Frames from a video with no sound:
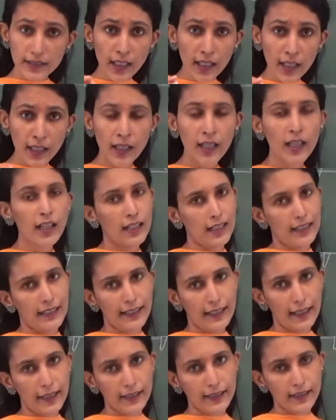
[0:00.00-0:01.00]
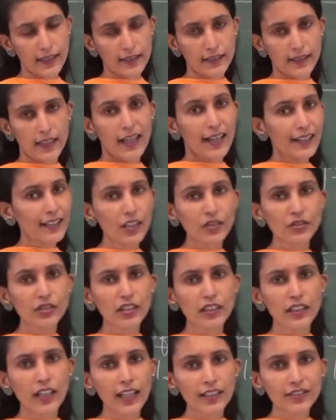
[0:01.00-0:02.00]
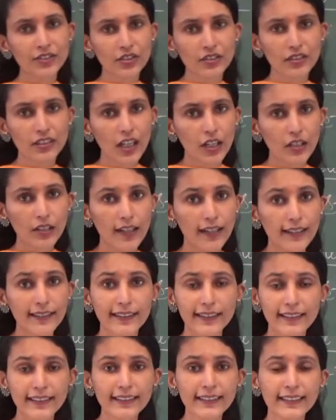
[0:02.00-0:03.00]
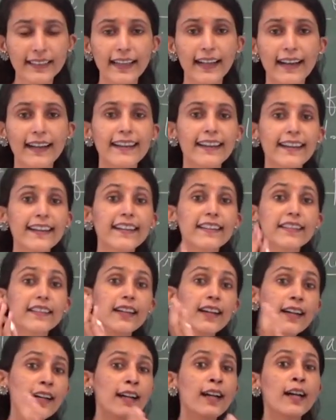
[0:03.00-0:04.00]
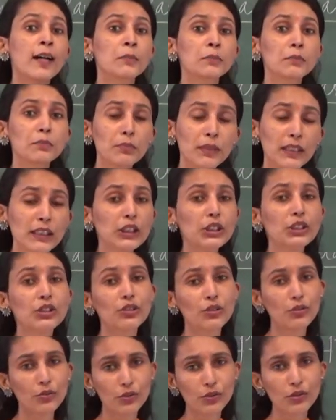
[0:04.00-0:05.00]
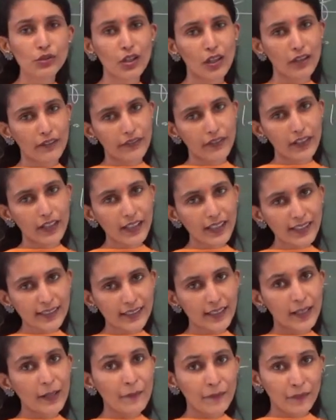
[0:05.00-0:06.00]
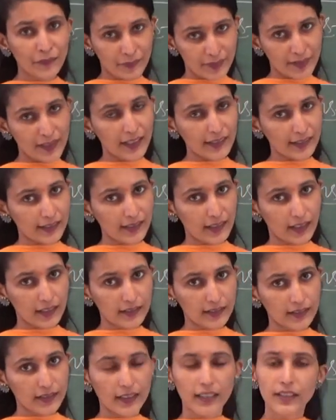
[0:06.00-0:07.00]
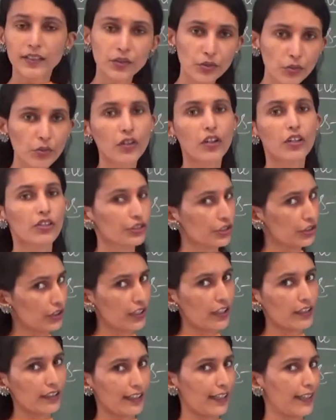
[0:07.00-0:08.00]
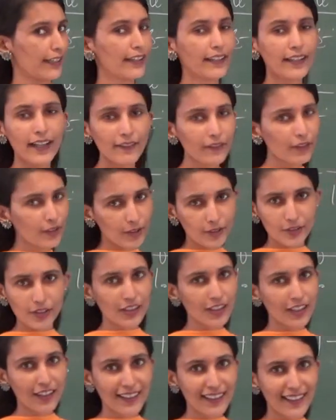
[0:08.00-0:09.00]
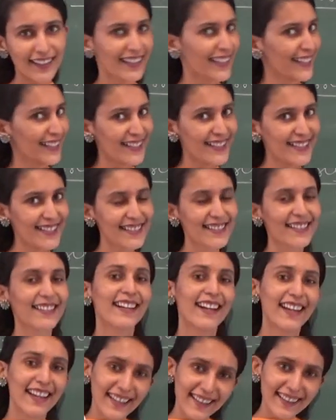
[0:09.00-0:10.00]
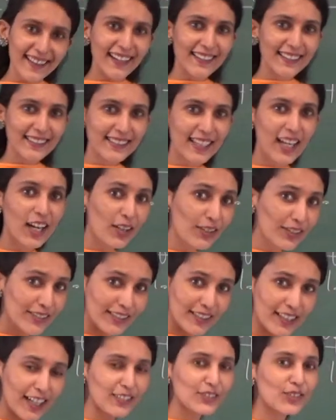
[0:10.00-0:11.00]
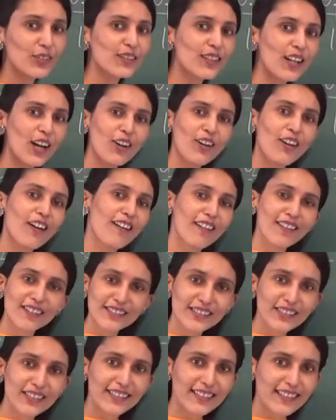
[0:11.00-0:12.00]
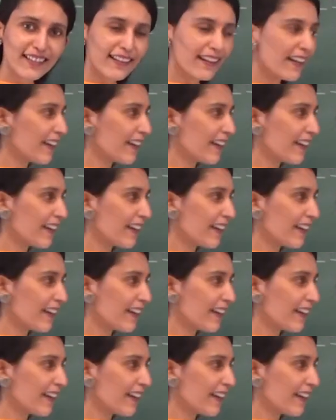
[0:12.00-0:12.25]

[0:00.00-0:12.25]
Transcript: the license. Now Siraj Ud Daula didn't like the misuse of these dastaks. You would also not like it. I would also not like it, isn't it? That is how Siraj Ud Daula also didn't